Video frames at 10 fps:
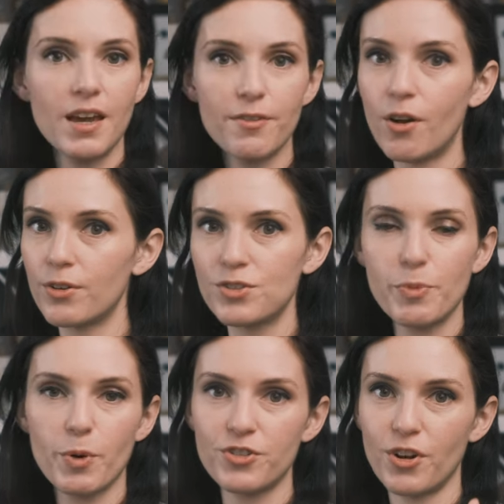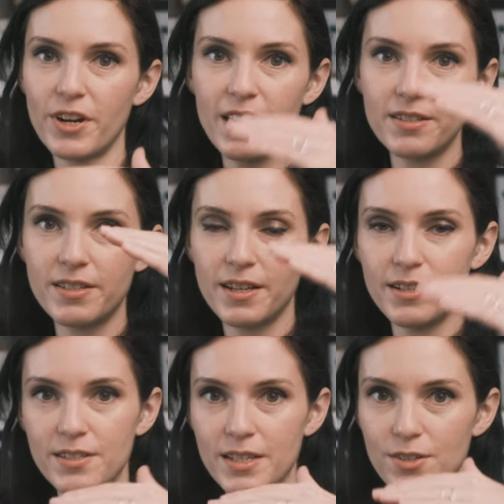Er, all super wash yarn has a
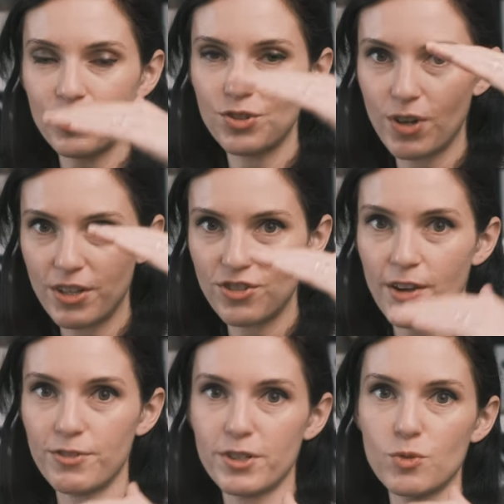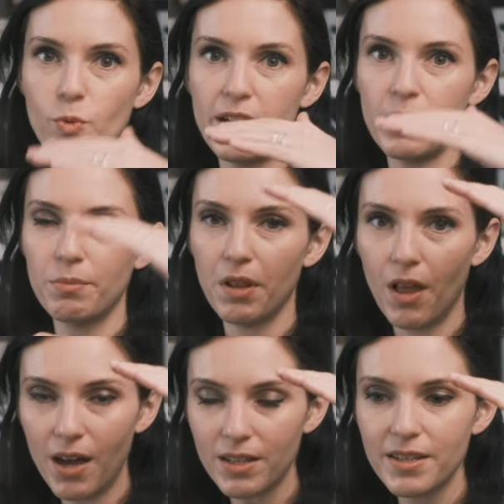tendency to stretch after it's wet and
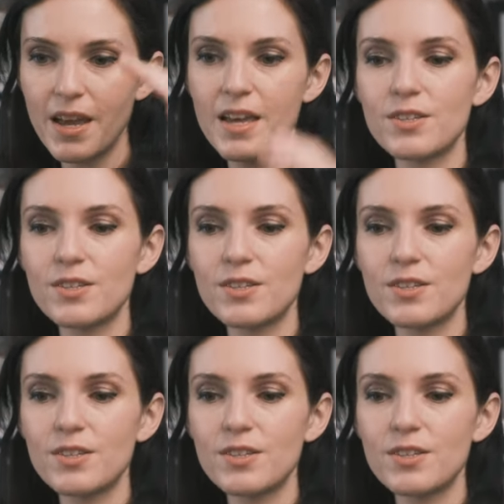blocked.